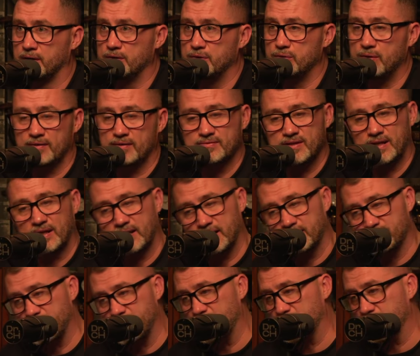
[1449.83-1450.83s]
You have to
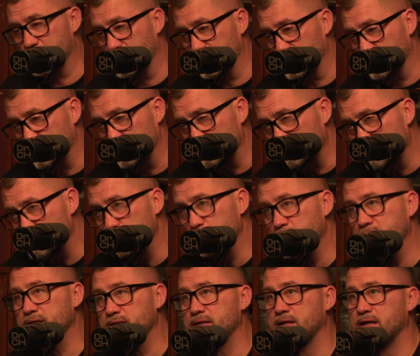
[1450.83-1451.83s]
live a
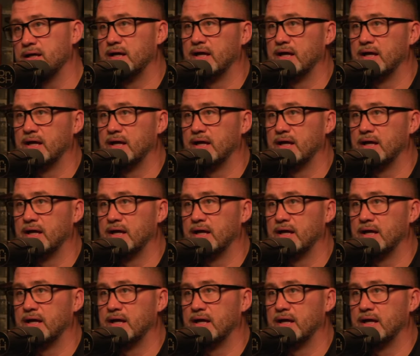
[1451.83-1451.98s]
congruent